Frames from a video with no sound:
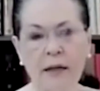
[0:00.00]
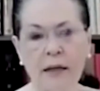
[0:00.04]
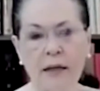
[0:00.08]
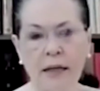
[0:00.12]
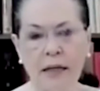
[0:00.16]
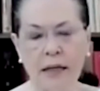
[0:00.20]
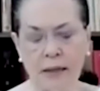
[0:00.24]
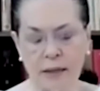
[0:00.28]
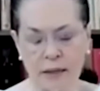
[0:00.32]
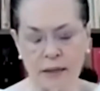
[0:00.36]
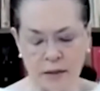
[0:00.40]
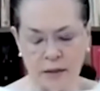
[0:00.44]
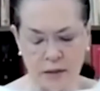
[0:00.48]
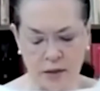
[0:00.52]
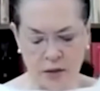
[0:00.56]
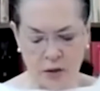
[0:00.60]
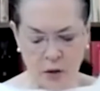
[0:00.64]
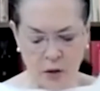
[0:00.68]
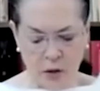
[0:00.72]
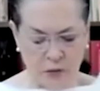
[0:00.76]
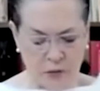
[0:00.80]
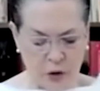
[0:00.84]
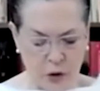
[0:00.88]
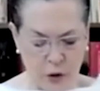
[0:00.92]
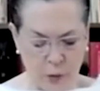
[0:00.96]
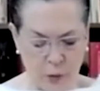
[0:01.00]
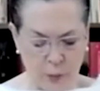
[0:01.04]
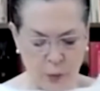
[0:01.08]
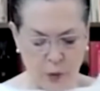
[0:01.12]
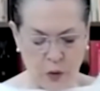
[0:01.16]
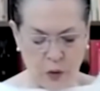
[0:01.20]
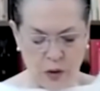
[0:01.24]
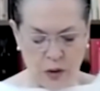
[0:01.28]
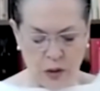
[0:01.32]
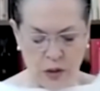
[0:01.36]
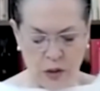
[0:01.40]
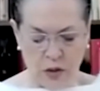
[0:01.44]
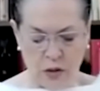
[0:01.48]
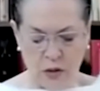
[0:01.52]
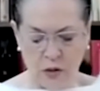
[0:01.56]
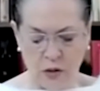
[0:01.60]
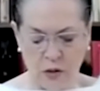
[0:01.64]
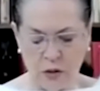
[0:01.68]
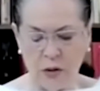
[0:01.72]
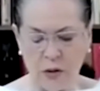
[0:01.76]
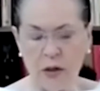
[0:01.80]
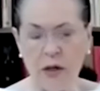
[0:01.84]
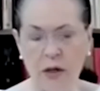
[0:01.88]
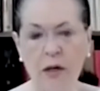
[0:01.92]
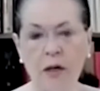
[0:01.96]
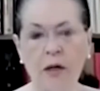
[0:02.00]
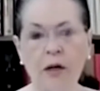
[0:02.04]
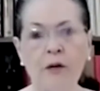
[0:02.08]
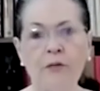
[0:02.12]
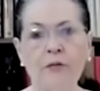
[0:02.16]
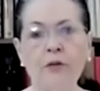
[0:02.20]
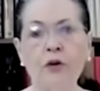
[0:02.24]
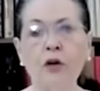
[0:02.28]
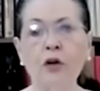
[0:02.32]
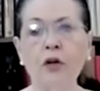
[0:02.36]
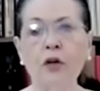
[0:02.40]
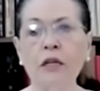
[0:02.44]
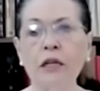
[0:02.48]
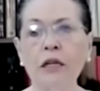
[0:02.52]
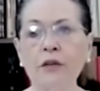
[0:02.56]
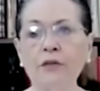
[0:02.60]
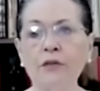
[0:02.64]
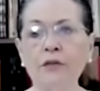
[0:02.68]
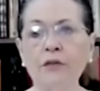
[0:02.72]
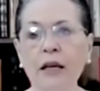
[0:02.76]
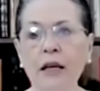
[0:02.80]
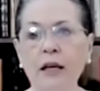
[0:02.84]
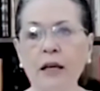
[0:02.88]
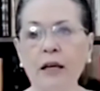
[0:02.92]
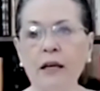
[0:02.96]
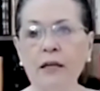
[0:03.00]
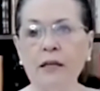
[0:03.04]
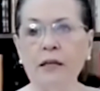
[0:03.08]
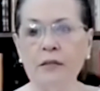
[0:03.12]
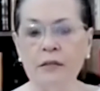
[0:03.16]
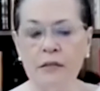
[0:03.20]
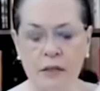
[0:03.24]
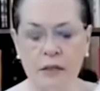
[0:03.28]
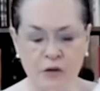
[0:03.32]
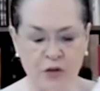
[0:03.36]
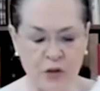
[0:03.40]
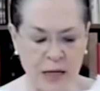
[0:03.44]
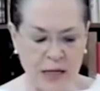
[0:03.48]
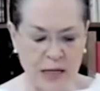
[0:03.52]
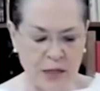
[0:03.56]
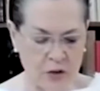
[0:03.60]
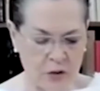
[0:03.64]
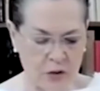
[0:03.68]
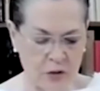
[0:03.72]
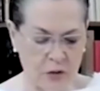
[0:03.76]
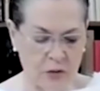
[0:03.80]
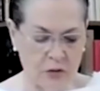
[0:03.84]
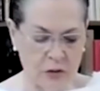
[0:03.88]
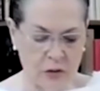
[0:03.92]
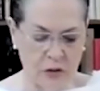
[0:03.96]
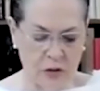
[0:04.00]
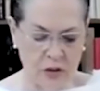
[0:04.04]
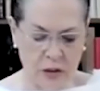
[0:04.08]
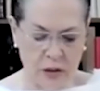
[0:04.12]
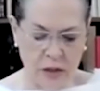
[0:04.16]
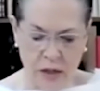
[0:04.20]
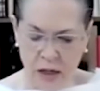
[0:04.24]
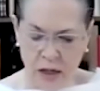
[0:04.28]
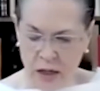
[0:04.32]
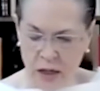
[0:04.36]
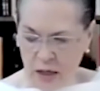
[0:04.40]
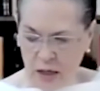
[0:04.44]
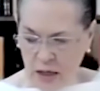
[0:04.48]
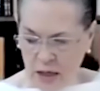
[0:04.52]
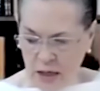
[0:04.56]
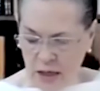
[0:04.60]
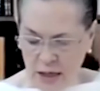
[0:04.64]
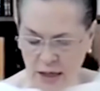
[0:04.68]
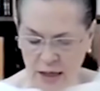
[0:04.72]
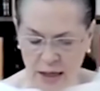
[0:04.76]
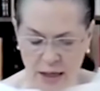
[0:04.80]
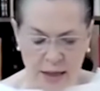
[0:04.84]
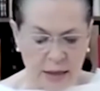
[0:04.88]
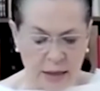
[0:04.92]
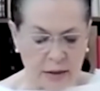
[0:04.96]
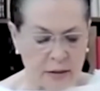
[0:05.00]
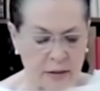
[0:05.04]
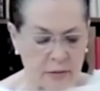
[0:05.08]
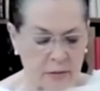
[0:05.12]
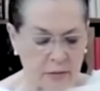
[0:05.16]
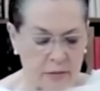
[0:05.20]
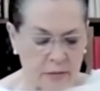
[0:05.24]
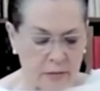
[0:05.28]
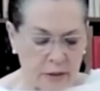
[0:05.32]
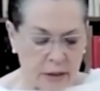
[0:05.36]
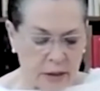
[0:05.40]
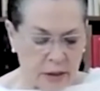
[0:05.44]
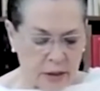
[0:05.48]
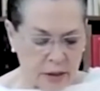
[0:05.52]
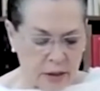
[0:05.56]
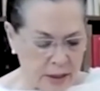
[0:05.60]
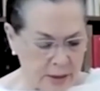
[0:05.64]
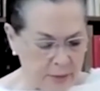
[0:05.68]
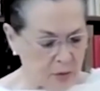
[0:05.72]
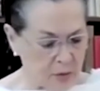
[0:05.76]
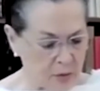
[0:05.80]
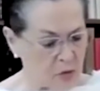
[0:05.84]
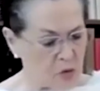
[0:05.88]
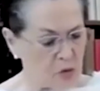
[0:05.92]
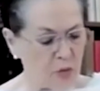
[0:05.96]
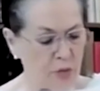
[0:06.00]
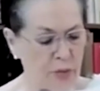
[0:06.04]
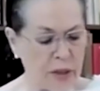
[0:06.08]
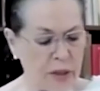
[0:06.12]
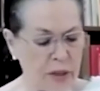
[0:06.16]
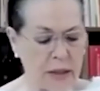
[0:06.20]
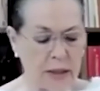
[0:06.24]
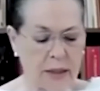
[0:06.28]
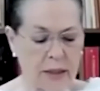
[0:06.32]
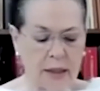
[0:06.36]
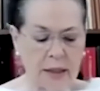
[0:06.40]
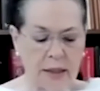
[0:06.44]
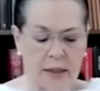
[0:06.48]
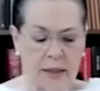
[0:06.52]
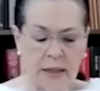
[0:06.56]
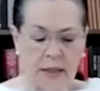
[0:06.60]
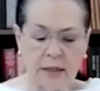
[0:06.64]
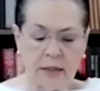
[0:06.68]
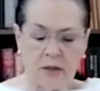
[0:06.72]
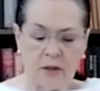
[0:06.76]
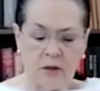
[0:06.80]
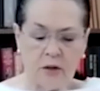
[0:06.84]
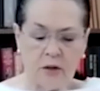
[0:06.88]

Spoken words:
leaders of the opposition for giving suggestions. And it seems to me that this